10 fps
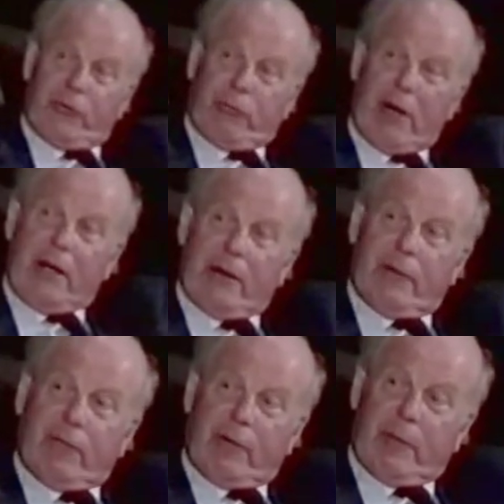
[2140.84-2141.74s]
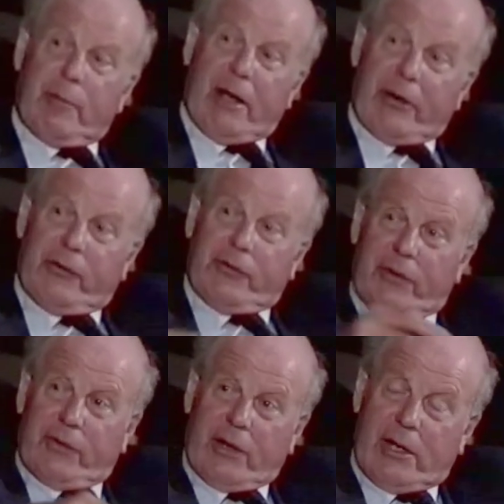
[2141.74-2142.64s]
run from the batteries in
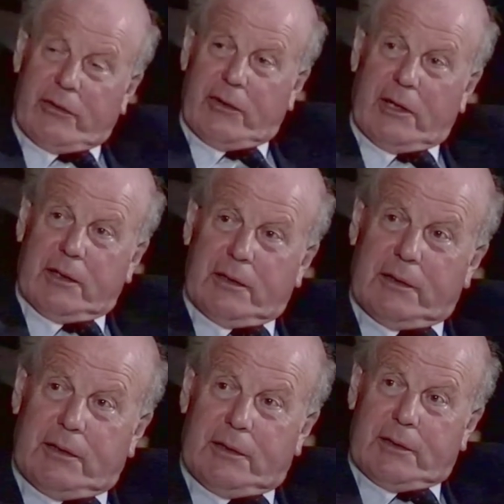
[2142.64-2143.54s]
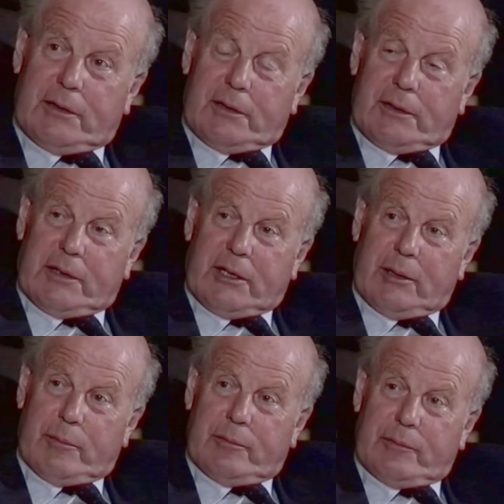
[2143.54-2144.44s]
the soundtrack to
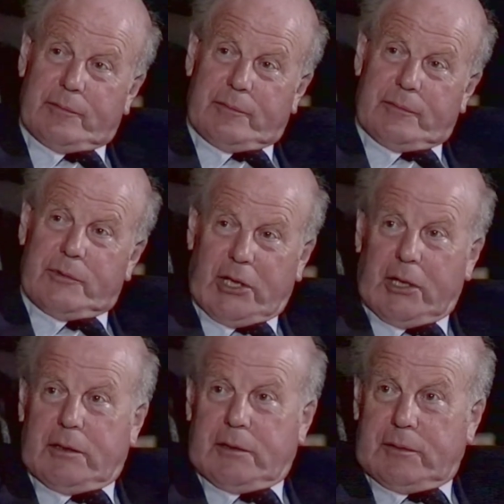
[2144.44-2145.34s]
keep sync.